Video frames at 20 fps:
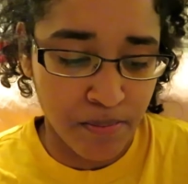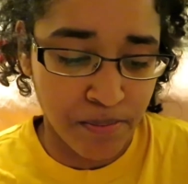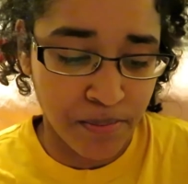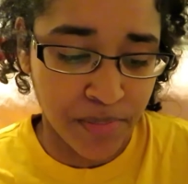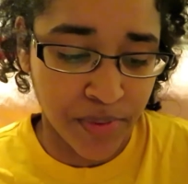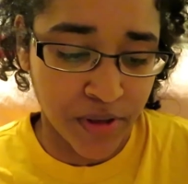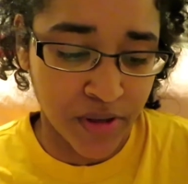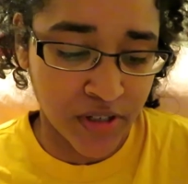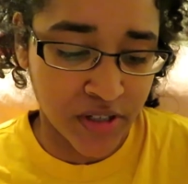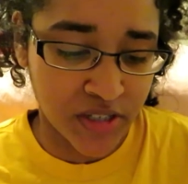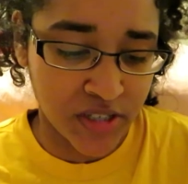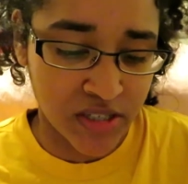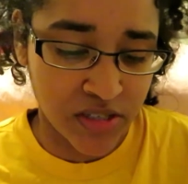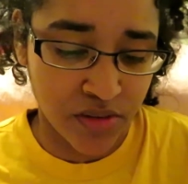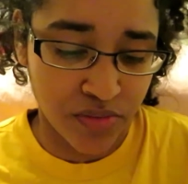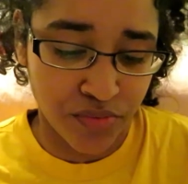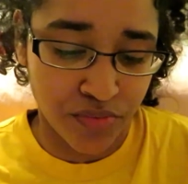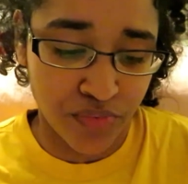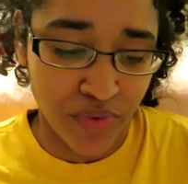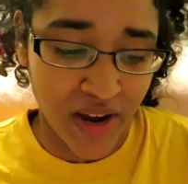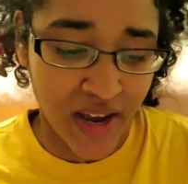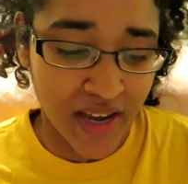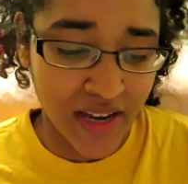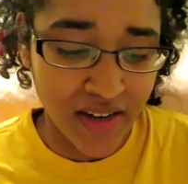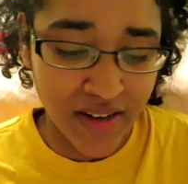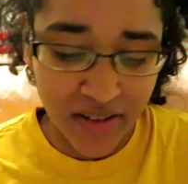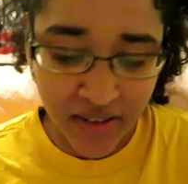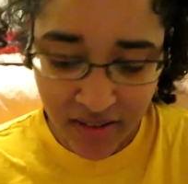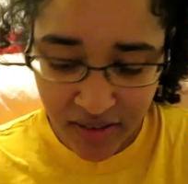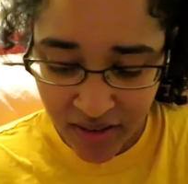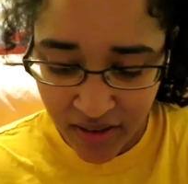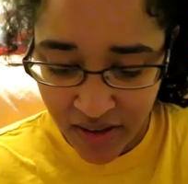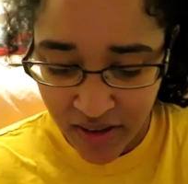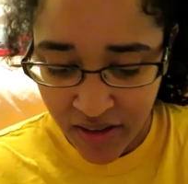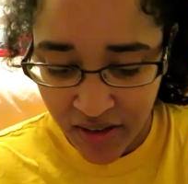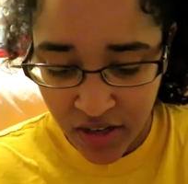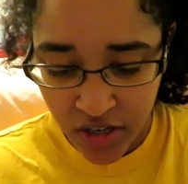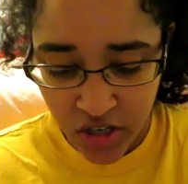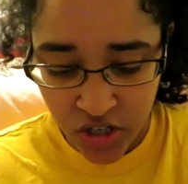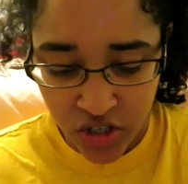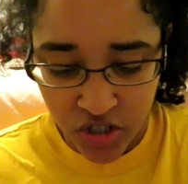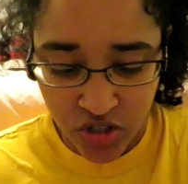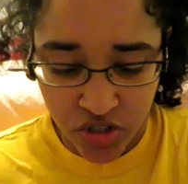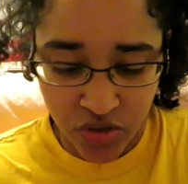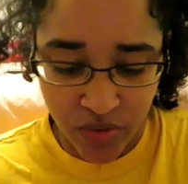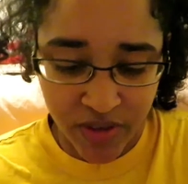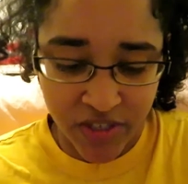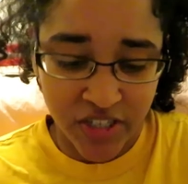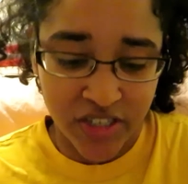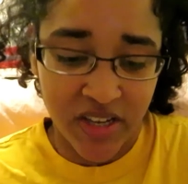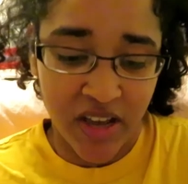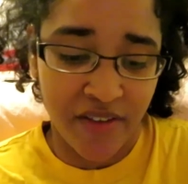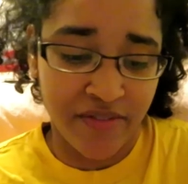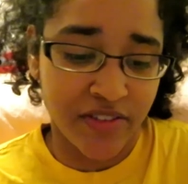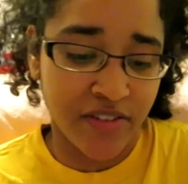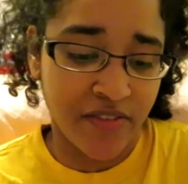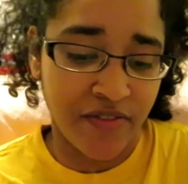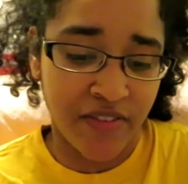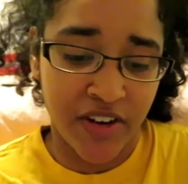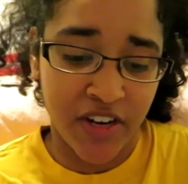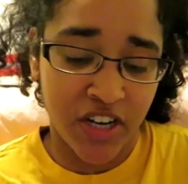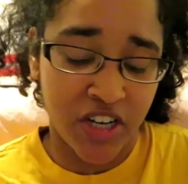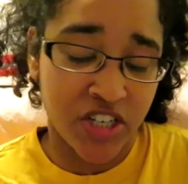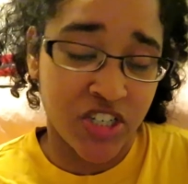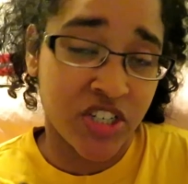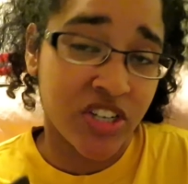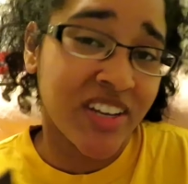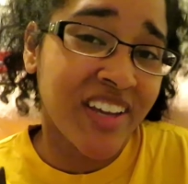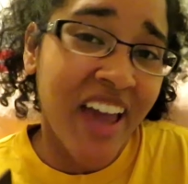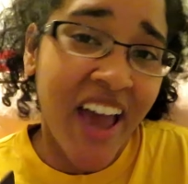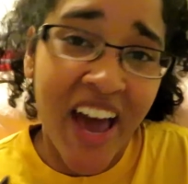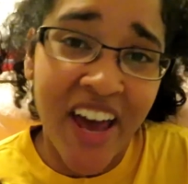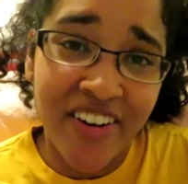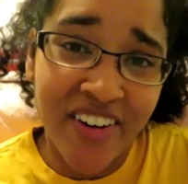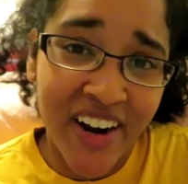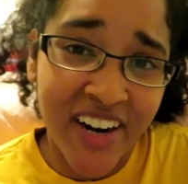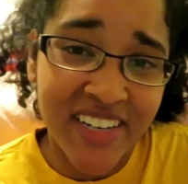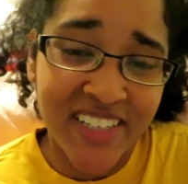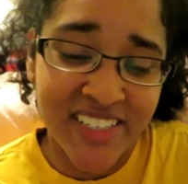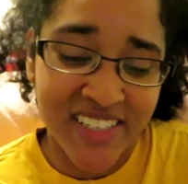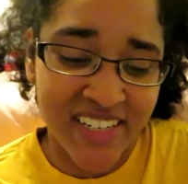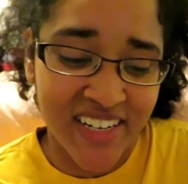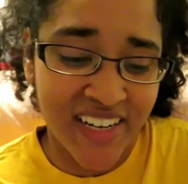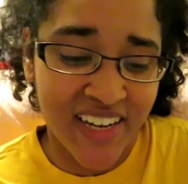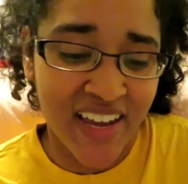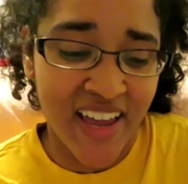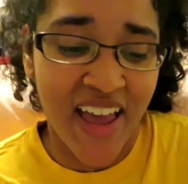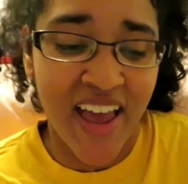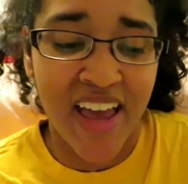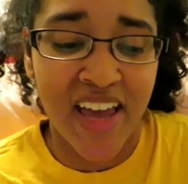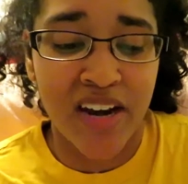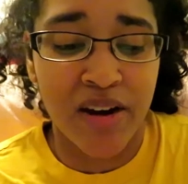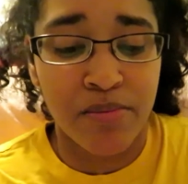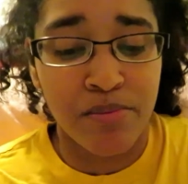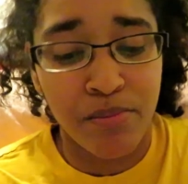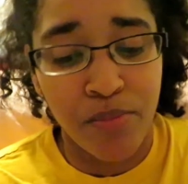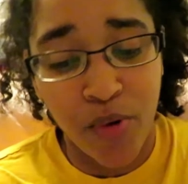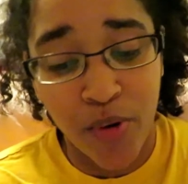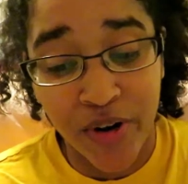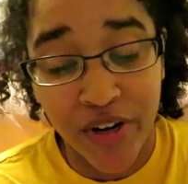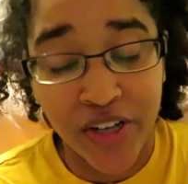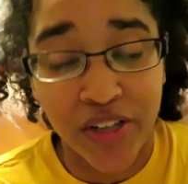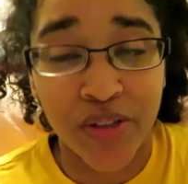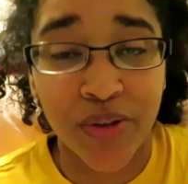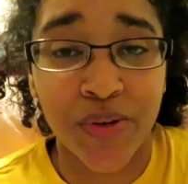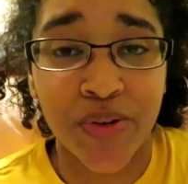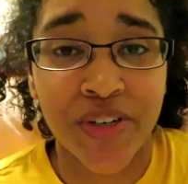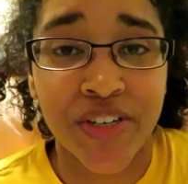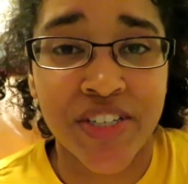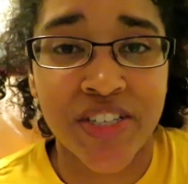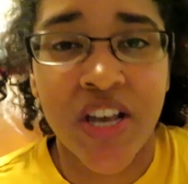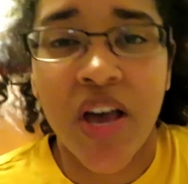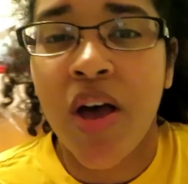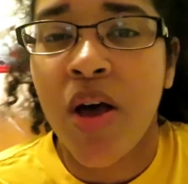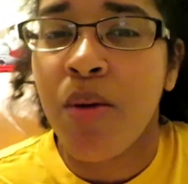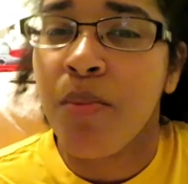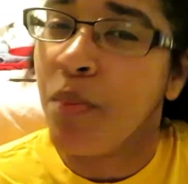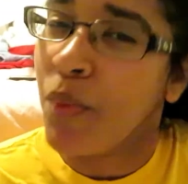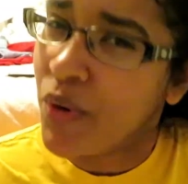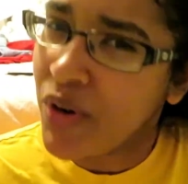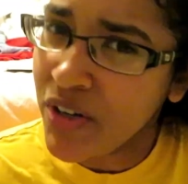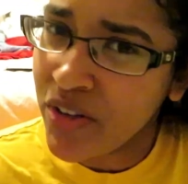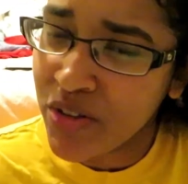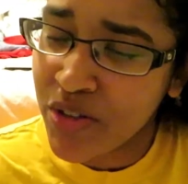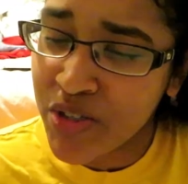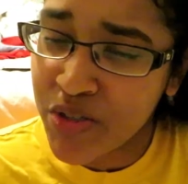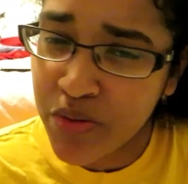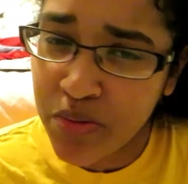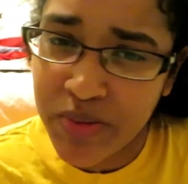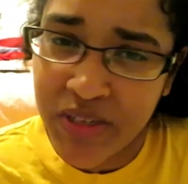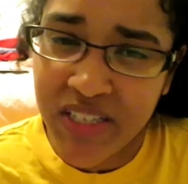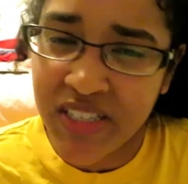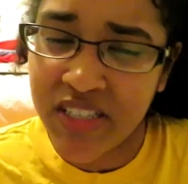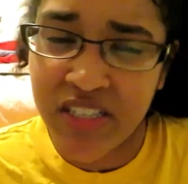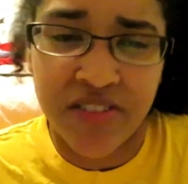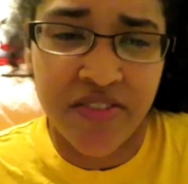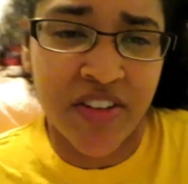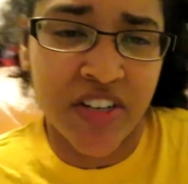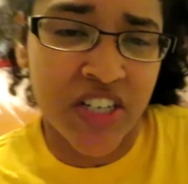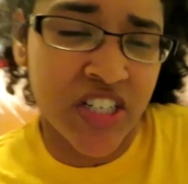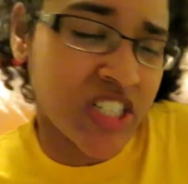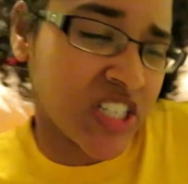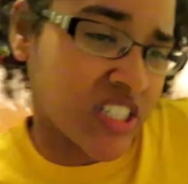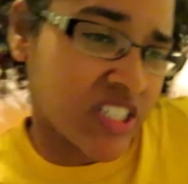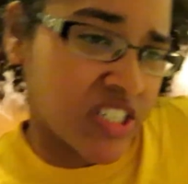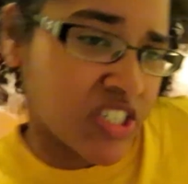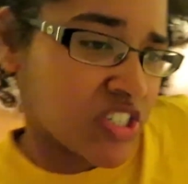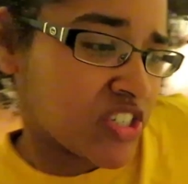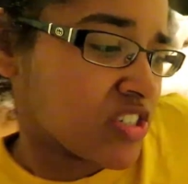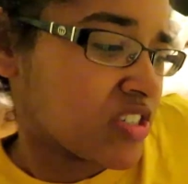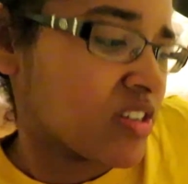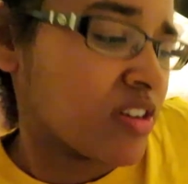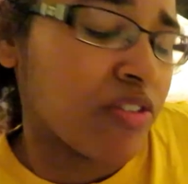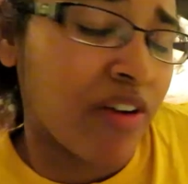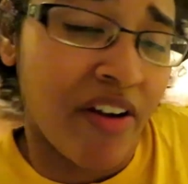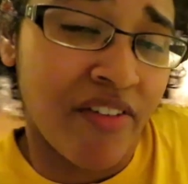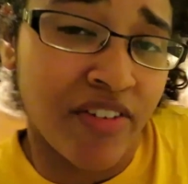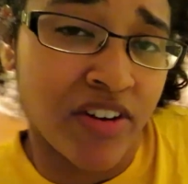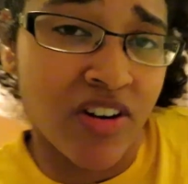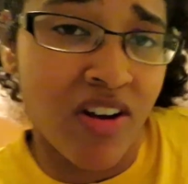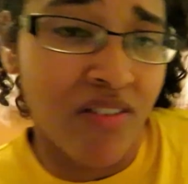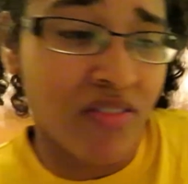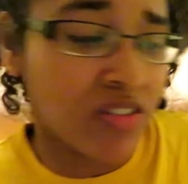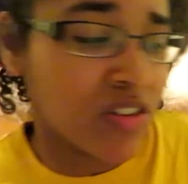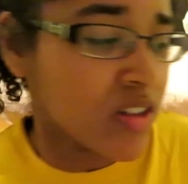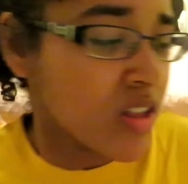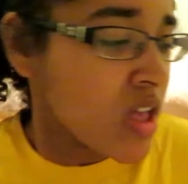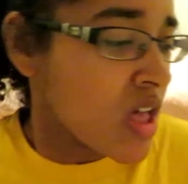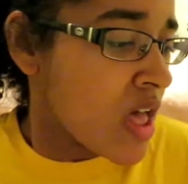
books read. So I just have to finish Cataract City and Morning Glories. Morning Glories will be easy to finish because it's just a graphic novel.